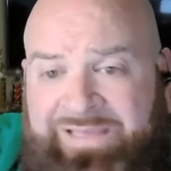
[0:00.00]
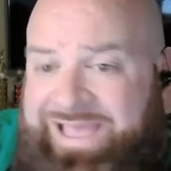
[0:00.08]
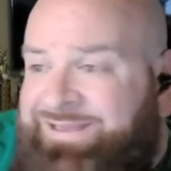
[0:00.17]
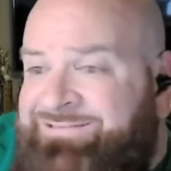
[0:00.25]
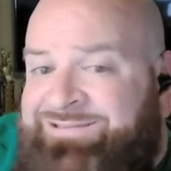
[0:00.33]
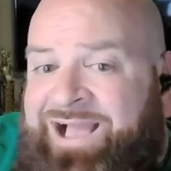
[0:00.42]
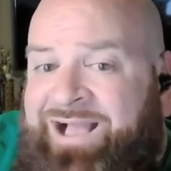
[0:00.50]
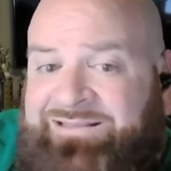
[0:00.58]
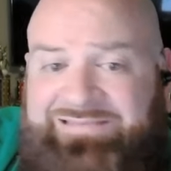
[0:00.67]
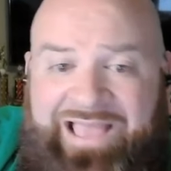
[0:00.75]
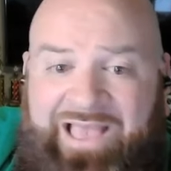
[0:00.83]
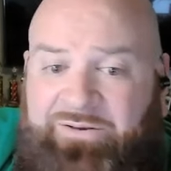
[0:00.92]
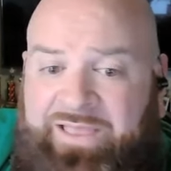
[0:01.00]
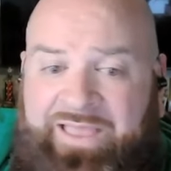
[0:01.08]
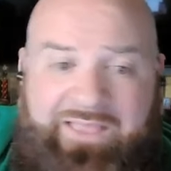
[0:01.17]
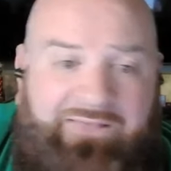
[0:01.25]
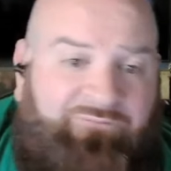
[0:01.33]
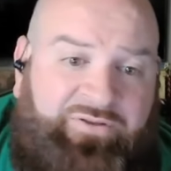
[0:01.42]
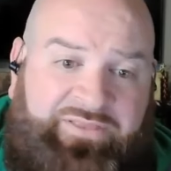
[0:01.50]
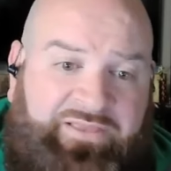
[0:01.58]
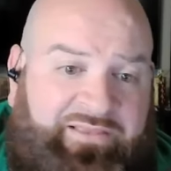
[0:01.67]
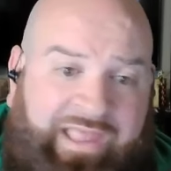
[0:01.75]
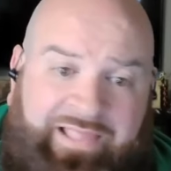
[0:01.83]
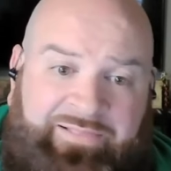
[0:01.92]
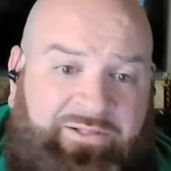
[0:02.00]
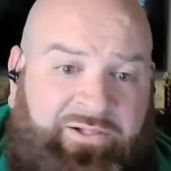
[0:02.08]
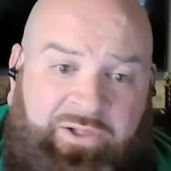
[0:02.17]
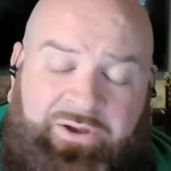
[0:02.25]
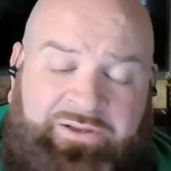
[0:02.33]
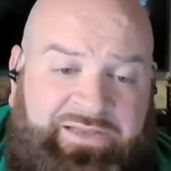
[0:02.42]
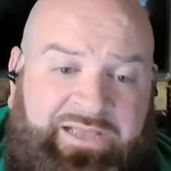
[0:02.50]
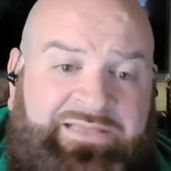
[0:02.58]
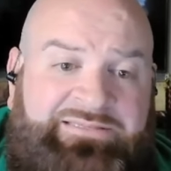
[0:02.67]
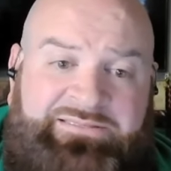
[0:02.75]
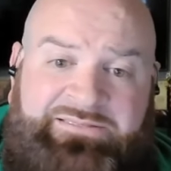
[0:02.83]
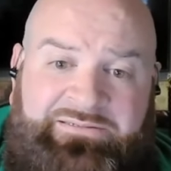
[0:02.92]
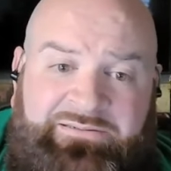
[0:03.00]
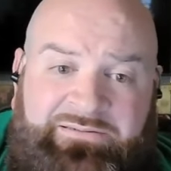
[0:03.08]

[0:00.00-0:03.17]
and knock down everything Caitlin Clark does